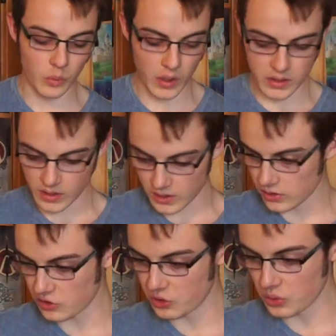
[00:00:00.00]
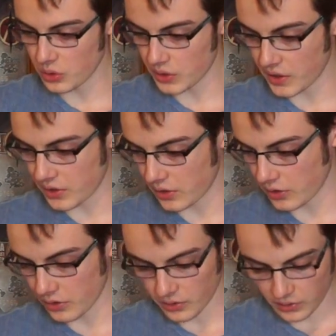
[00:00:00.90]
red kind of pseudo
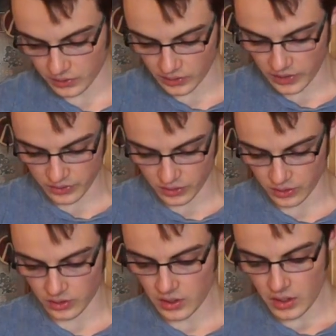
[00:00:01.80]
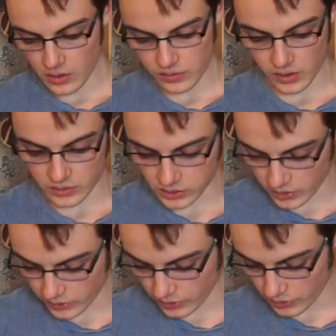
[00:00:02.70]
leather, fox
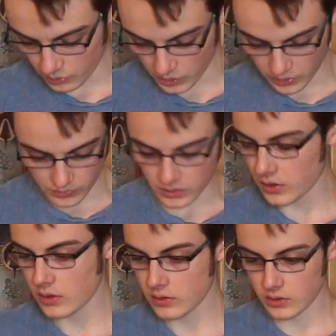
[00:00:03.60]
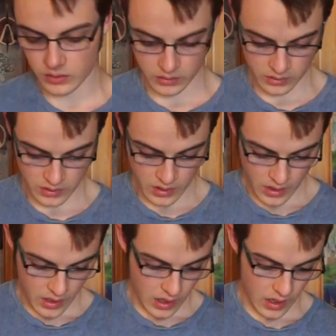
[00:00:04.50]
leather, whatever it is.
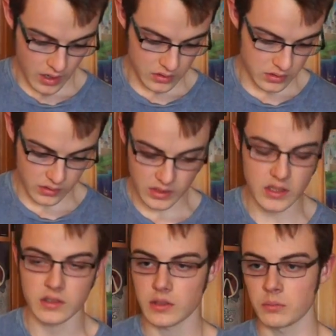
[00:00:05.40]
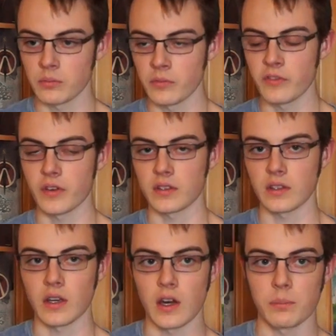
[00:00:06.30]
Needs some
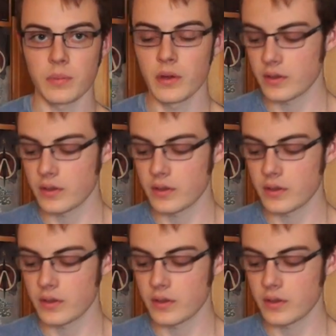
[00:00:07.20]
fixing up,